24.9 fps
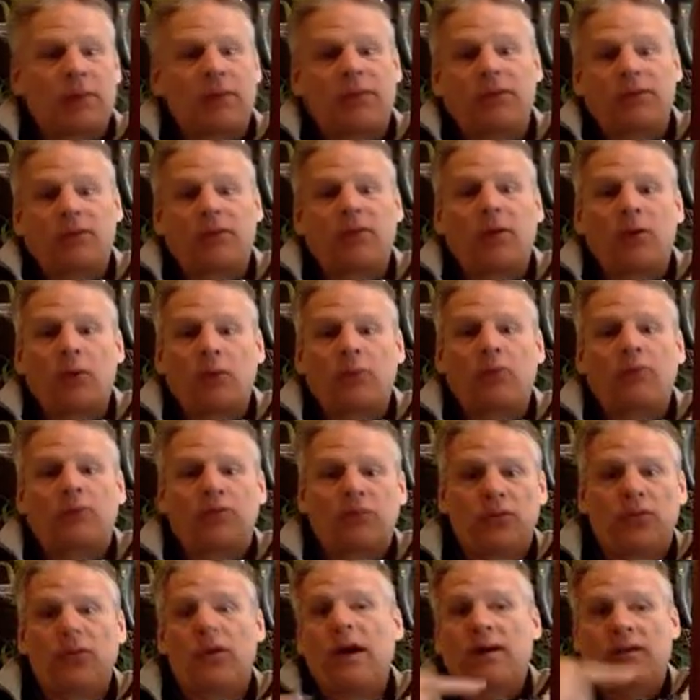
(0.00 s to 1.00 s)
So
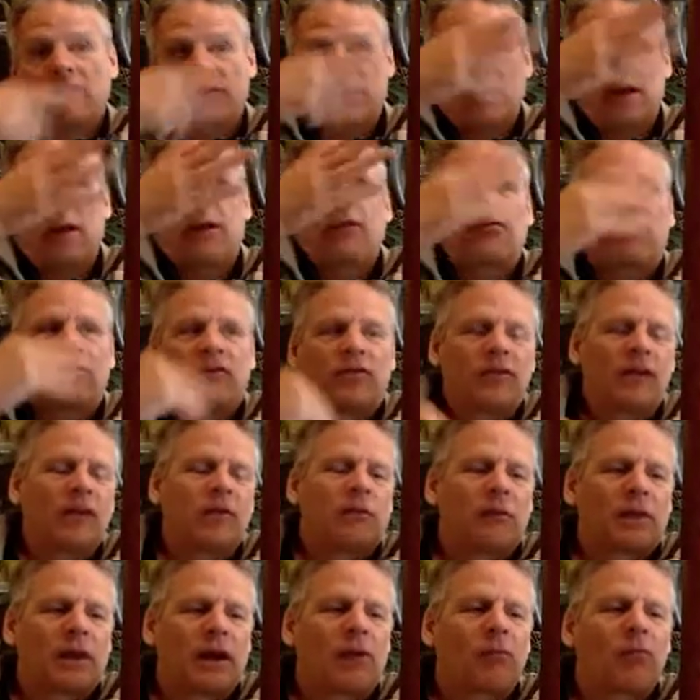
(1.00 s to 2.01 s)
you guys can actually see
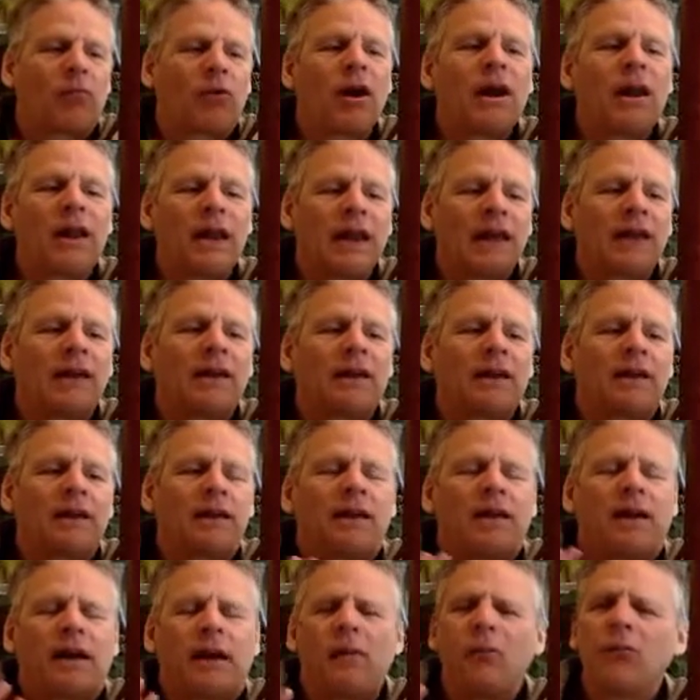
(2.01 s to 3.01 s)
what I'm writing.
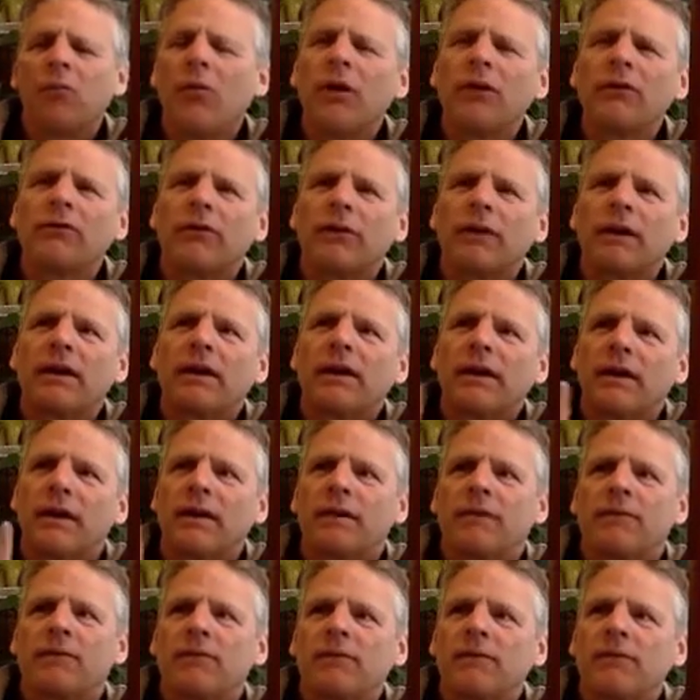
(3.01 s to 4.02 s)
I'm wondering
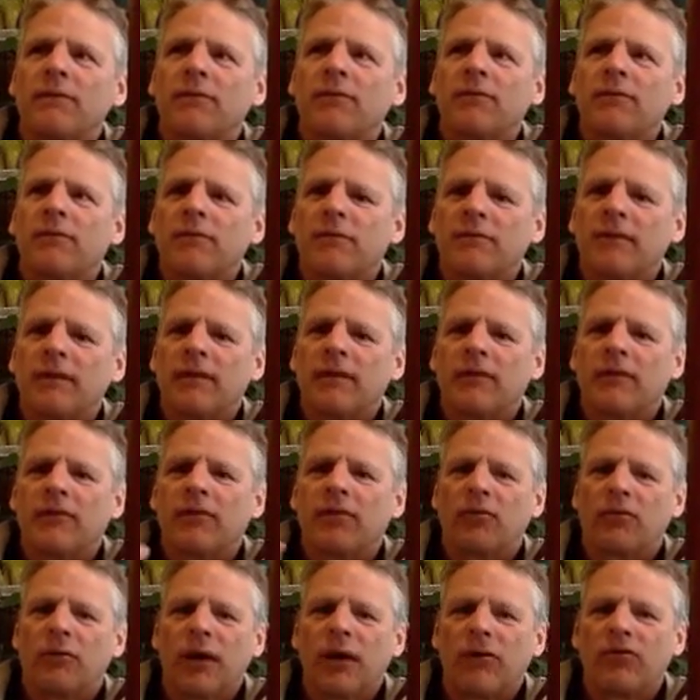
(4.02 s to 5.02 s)
if this
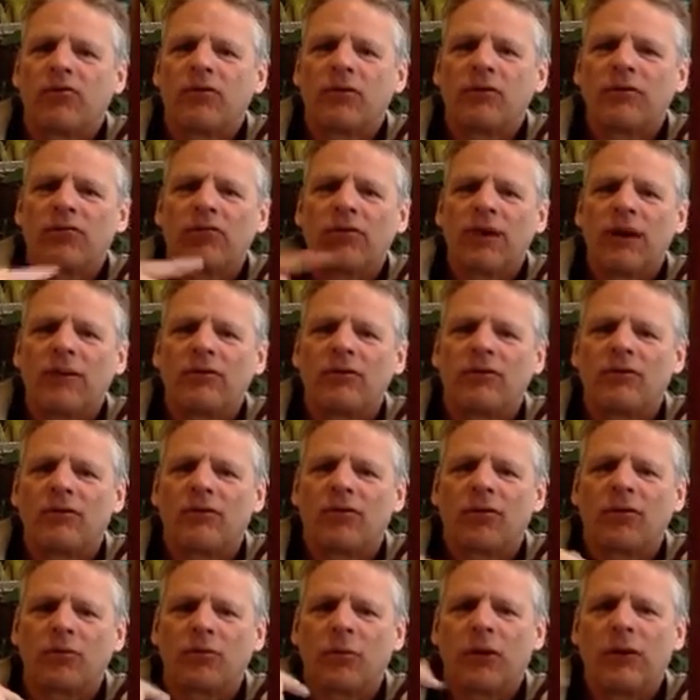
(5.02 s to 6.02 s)
direction
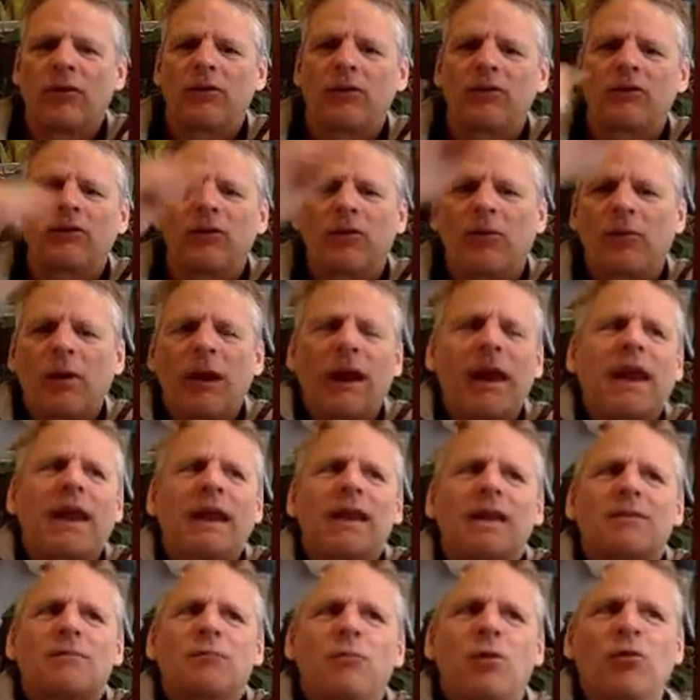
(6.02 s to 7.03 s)
changes as well. So my
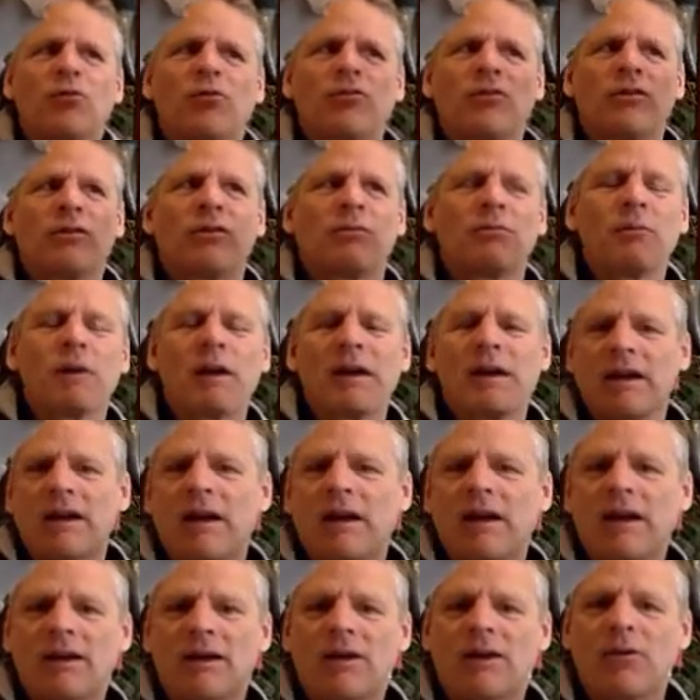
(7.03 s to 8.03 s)
hand motions might
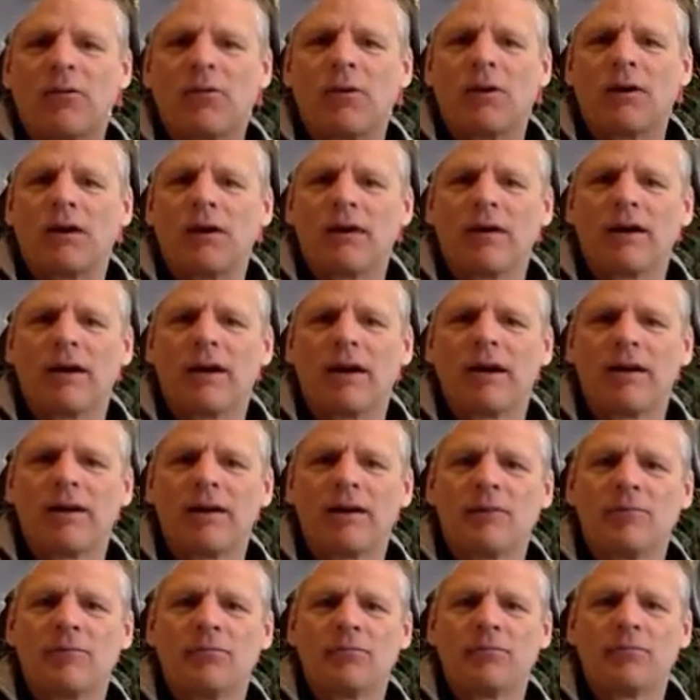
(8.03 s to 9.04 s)
not
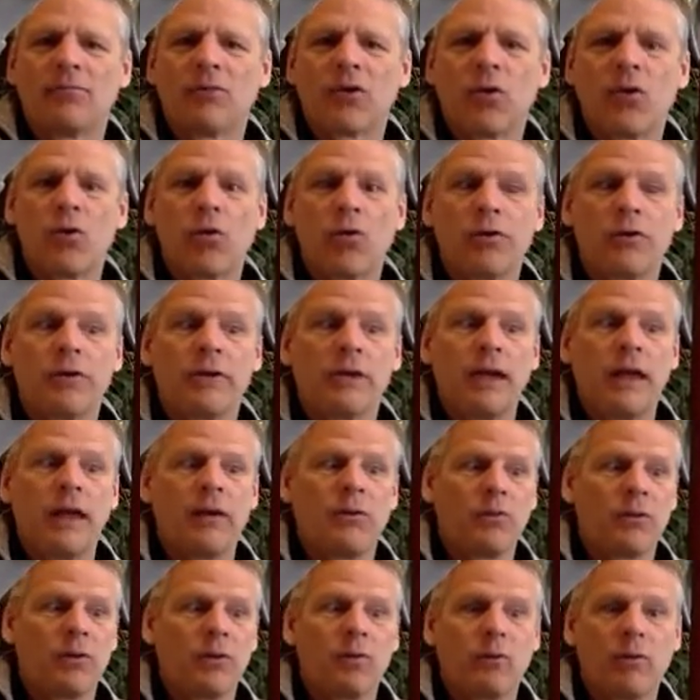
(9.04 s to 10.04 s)

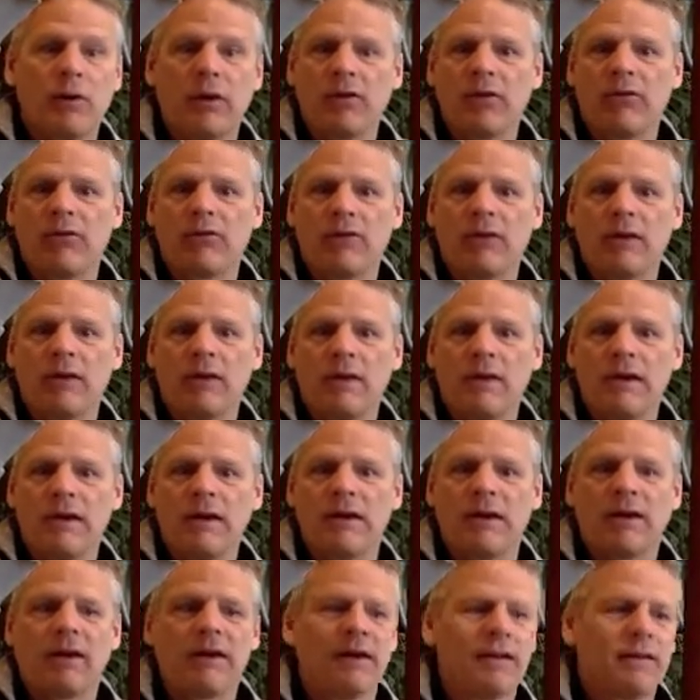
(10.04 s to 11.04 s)
coordinate with what you
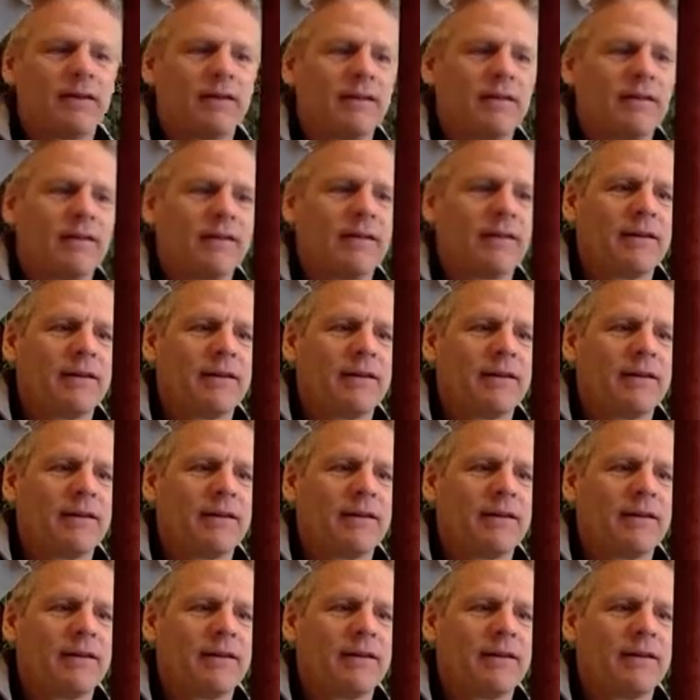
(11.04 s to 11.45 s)
see on